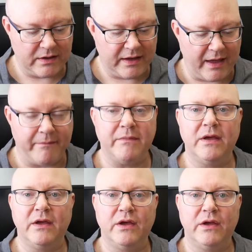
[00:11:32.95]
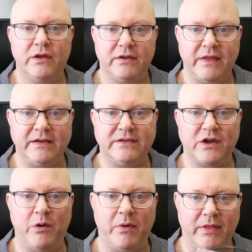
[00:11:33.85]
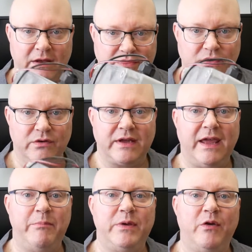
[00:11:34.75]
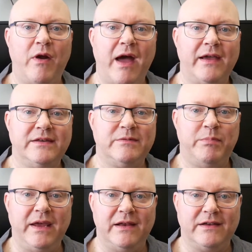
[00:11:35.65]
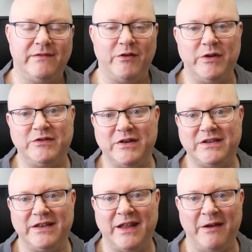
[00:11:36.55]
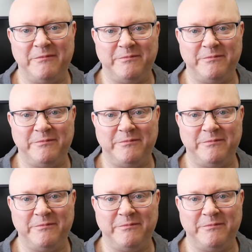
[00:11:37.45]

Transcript: Yeah, things to come on that. So keep your eyes peeled if you're interested in that.